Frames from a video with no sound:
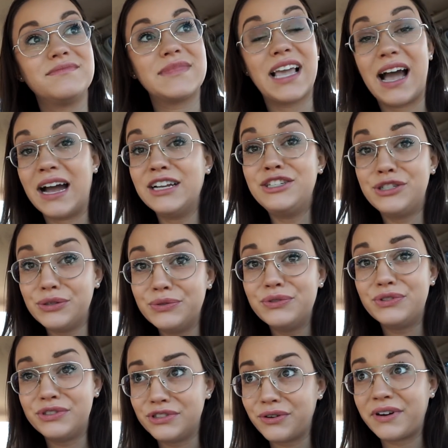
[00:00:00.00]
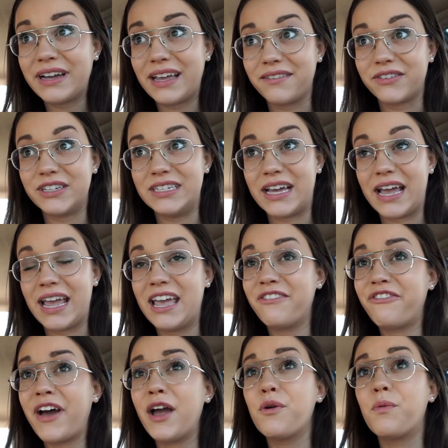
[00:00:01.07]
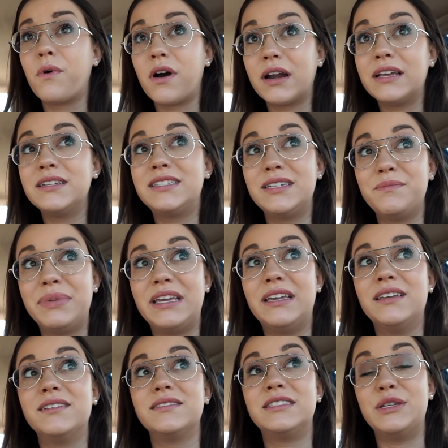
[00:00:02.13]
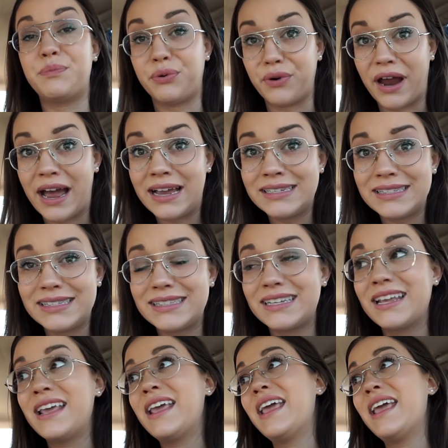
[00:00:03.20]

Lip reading: I choose joy every day. If I wanted to be depressed,